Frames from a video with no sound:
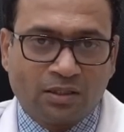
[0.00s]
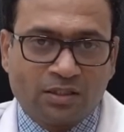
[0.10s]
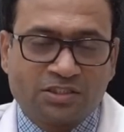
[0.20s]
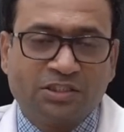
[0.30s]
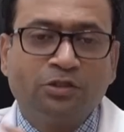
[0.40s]

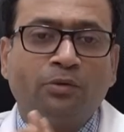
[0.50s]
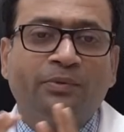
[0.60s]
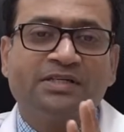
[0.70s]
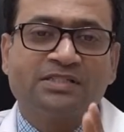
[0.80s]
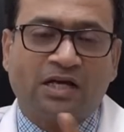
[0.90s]
Sindopa
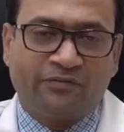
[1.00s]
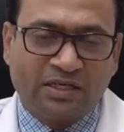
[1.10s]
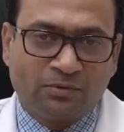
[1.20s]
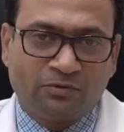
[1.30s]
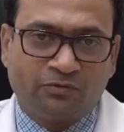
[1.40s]
is
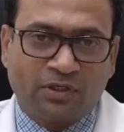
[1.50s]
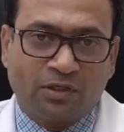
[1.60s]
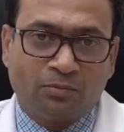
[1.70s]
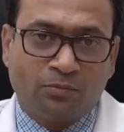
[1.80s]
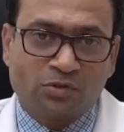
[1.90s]
available for
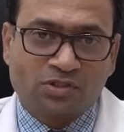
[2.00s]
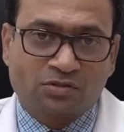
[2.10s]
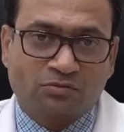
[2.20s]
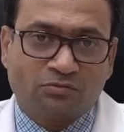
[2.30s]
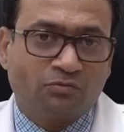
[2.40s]
almost
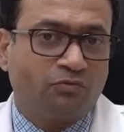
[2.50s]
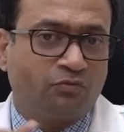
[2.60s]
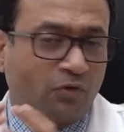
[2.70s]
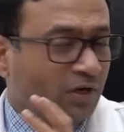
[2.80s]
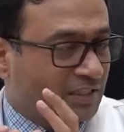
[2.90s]

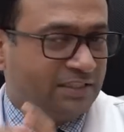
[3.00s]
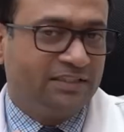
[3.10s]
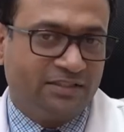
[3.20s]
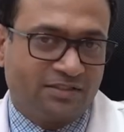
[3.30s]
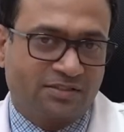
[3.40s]
40
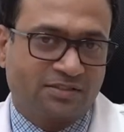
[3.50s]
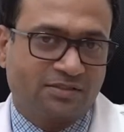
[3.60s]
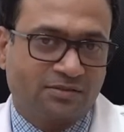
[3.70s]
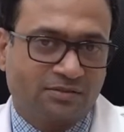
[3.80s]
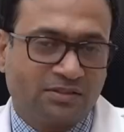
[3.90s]
years,
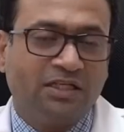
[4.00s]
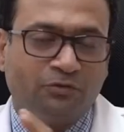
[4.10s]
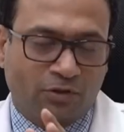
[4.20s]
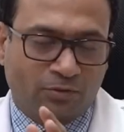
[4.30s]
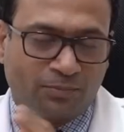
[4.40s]
the
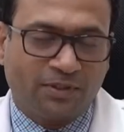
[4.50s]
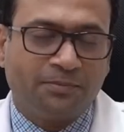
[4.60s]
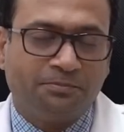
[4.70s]
levodopa.